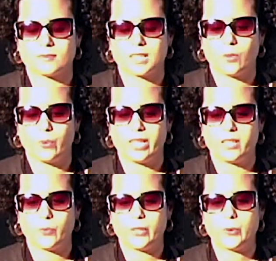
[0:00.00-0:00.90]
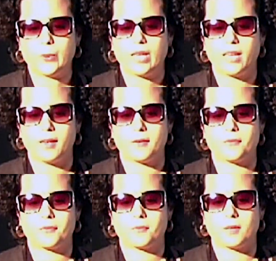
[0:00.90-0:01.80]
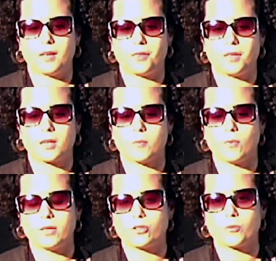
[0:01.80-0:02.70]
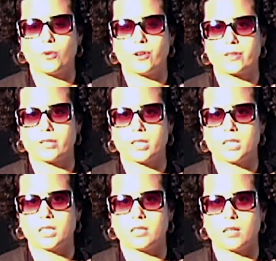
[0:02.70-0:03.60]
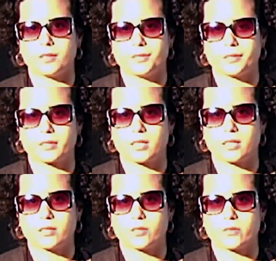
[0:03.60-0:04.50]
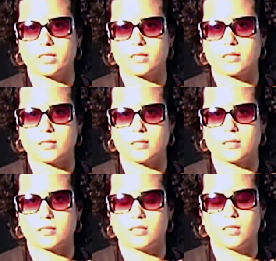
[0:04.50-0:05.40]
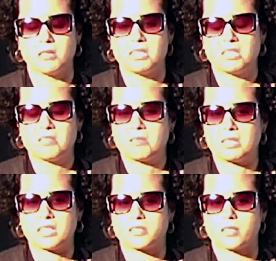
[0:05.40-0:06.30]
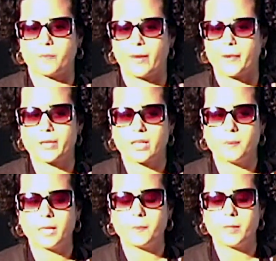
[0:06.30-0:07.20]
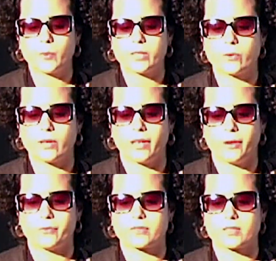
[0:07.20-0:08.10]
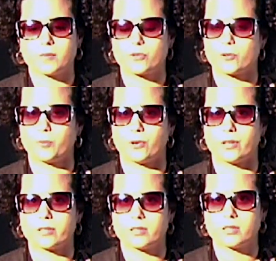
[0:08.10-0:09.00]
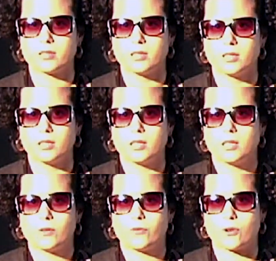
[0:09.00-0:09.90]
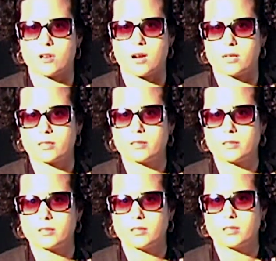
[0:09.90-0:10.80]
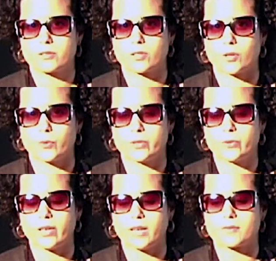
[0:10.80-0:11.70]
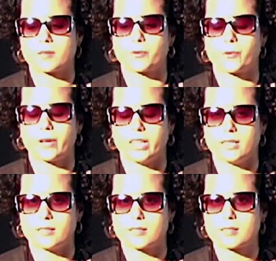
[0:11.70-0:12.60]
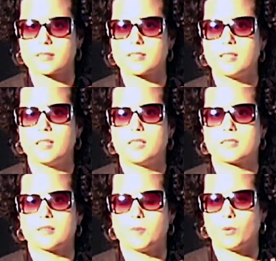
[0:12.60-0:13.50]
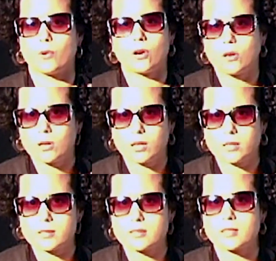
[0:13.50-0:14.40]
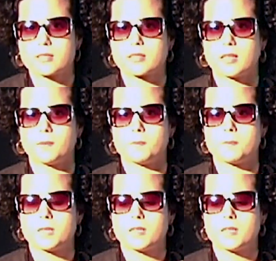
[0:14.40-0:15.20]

We do have, I think, much more than in other countries in Latin America. Maybe we have some support for art, so we do have some grants, some awards, and some